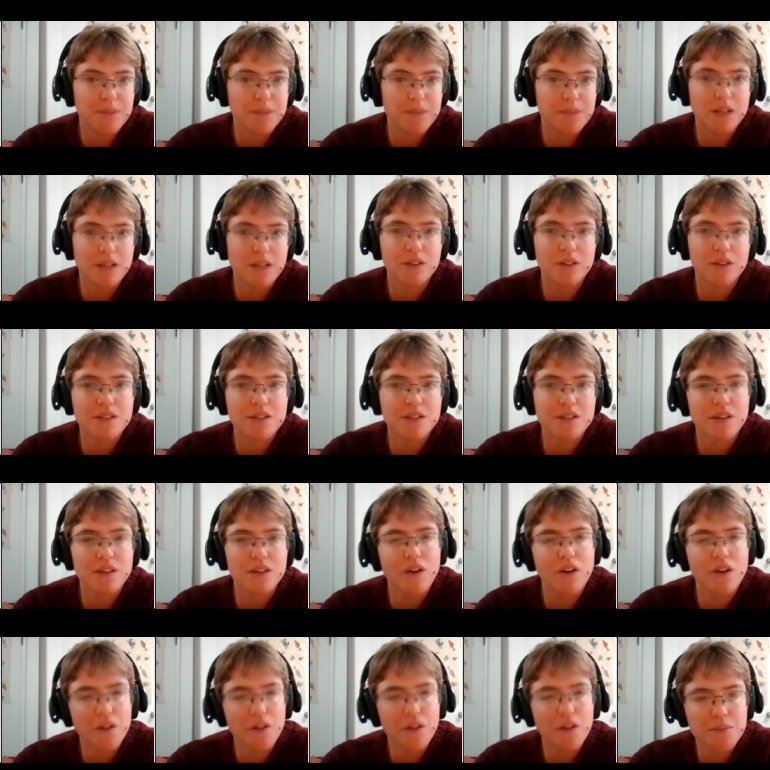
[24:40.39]
It looks at
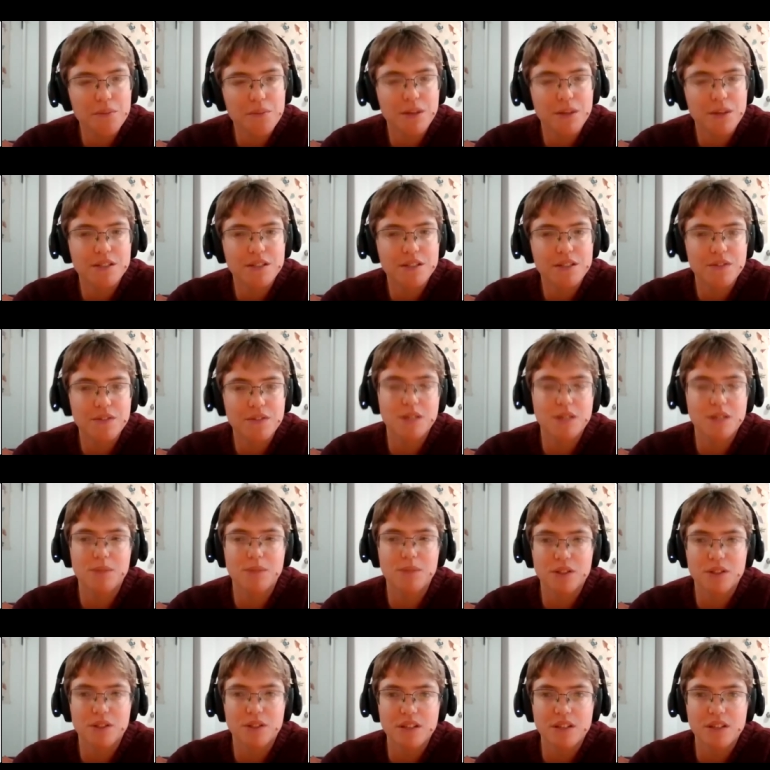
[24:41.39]
all the parts of the
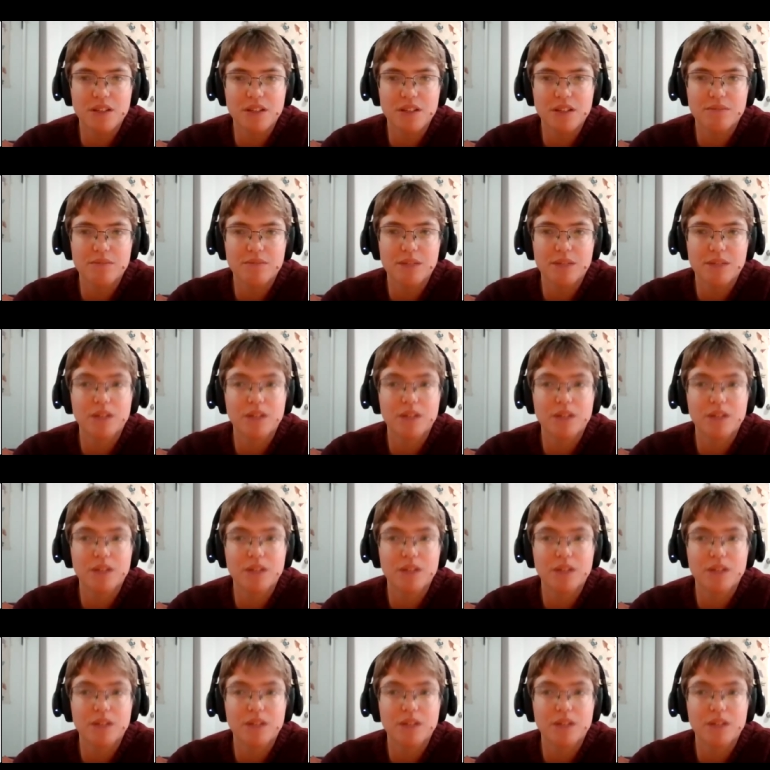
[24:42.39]
community,